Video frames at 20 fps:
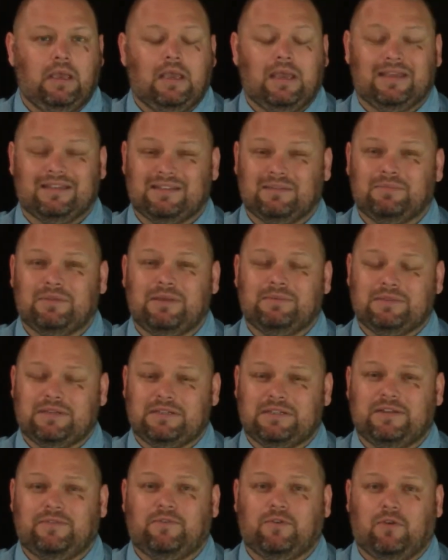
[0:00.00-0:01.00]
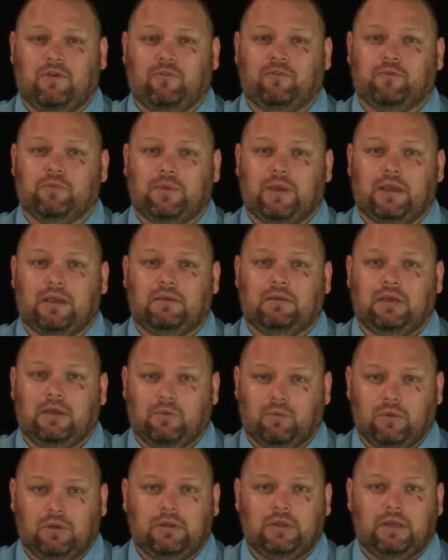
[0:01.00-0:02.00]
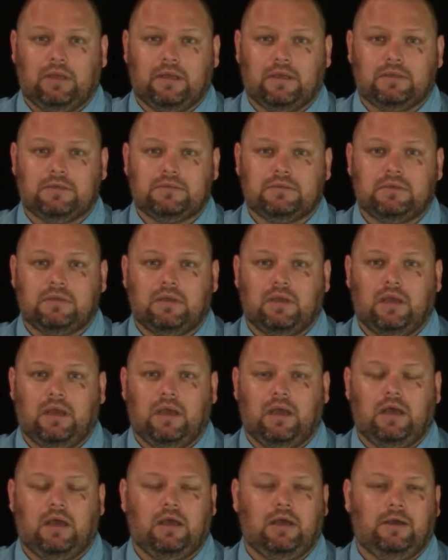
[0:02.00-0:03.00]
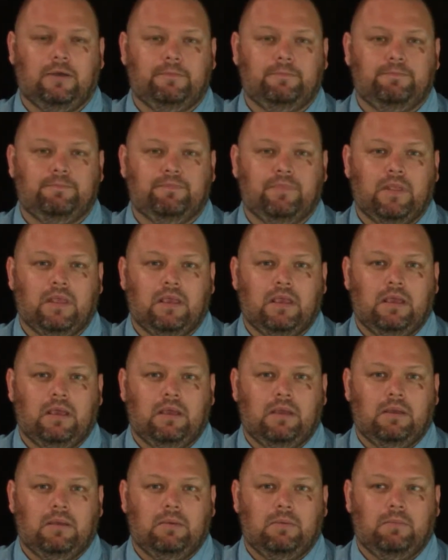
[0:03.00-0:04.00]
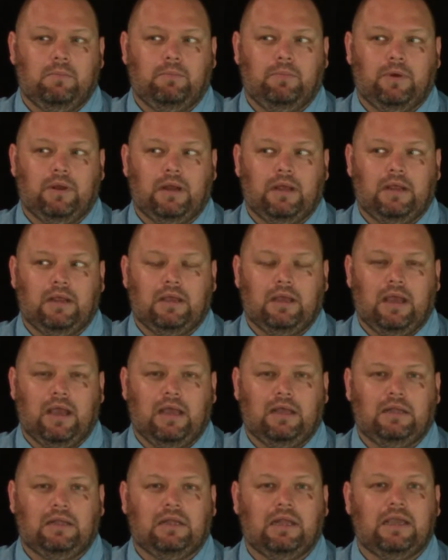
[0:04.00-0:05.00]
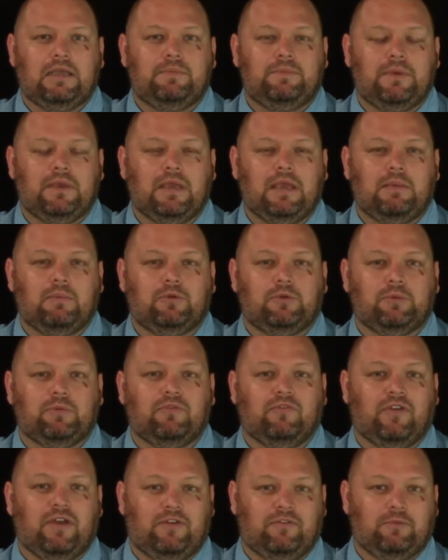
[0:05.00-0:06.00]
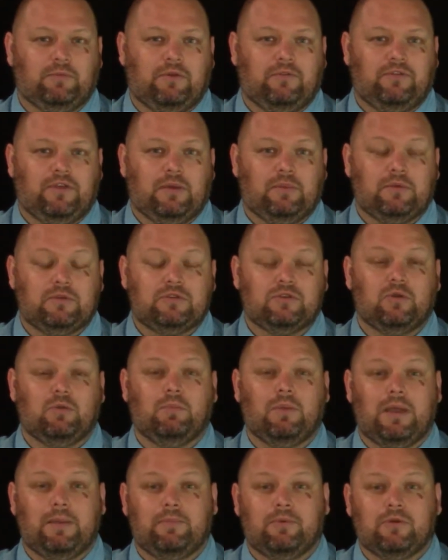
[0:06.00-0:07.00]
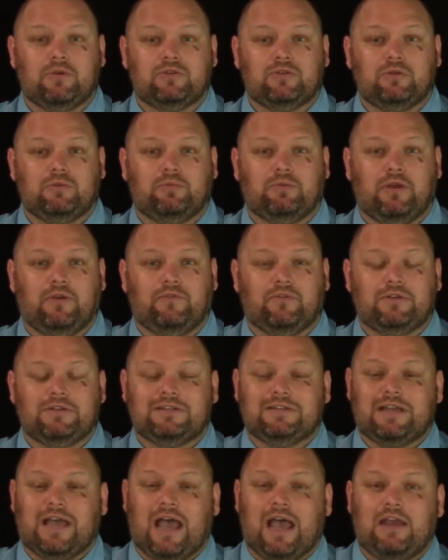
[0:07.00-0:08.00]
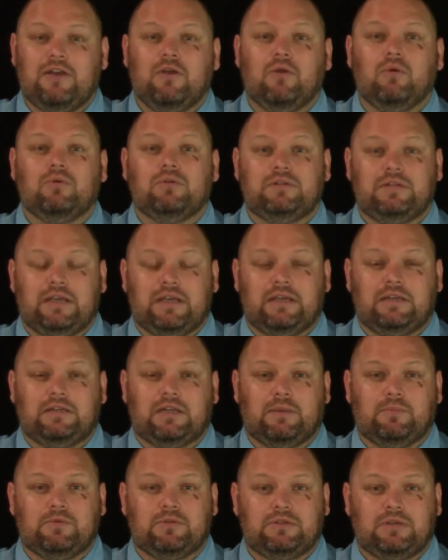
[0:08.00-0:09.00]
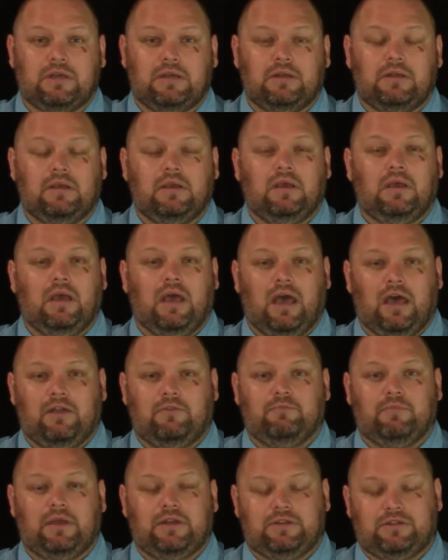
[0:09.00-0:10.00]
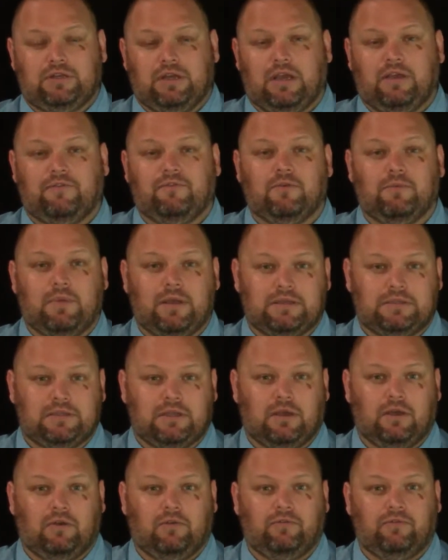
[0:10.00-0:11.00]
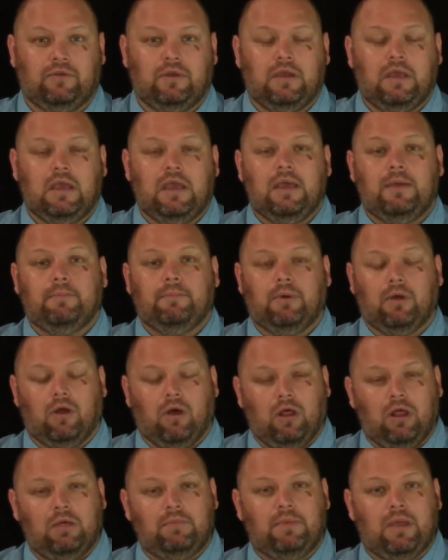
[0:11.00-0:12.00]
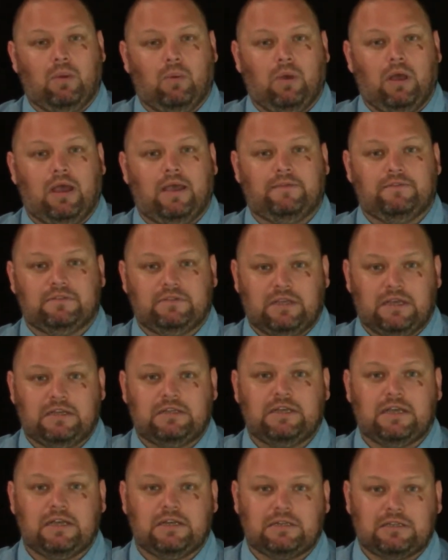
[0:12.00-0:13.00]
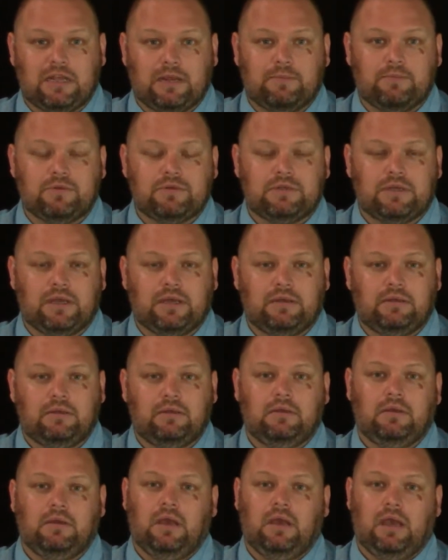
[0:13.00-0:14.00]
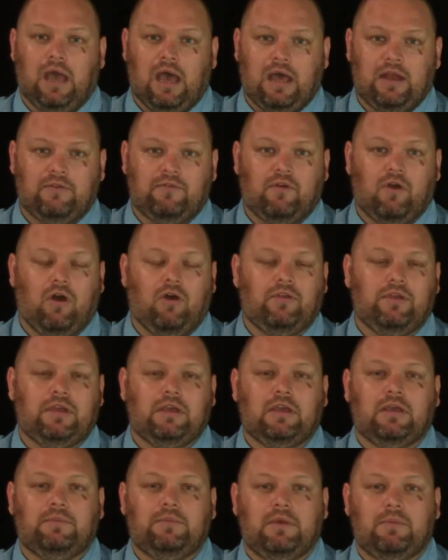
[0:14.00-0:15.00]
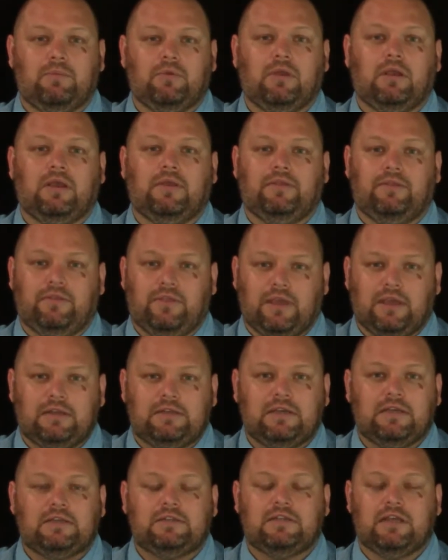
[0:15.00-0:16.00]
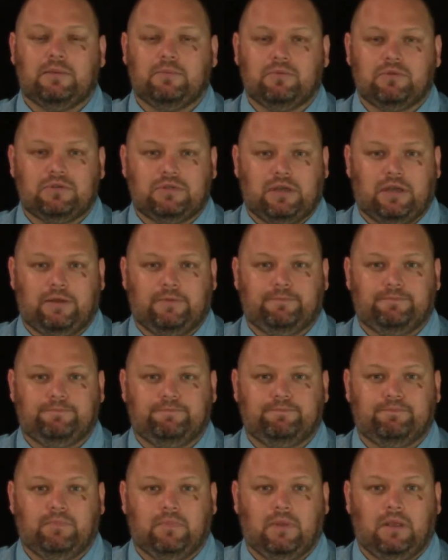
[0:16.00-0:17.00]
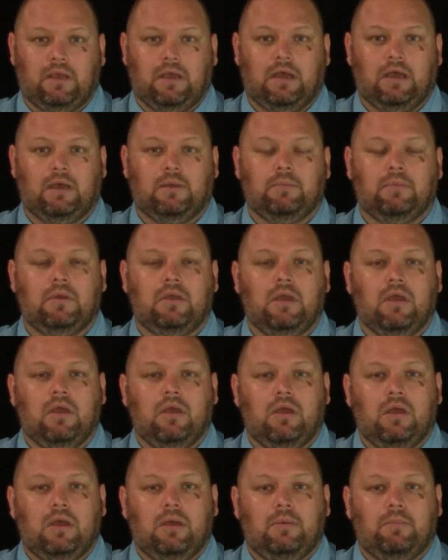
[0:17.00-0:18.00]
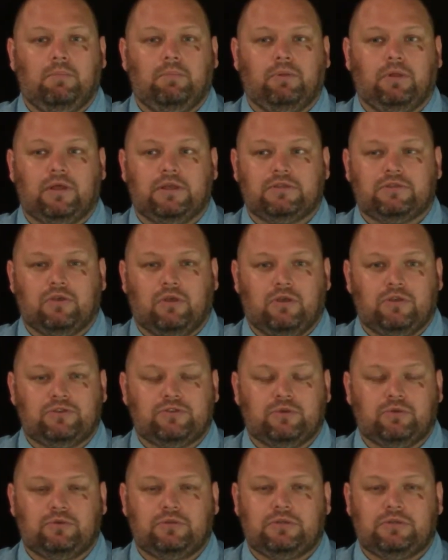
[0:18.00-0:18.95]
And sometimes it's difficult for me. It really is. But I like being able to provide for my family. So my personal preference is I don't take 10% out of my check for myself. But all of my wives, they take 10%. Out of all the income they bring in, they take 10%. Plus also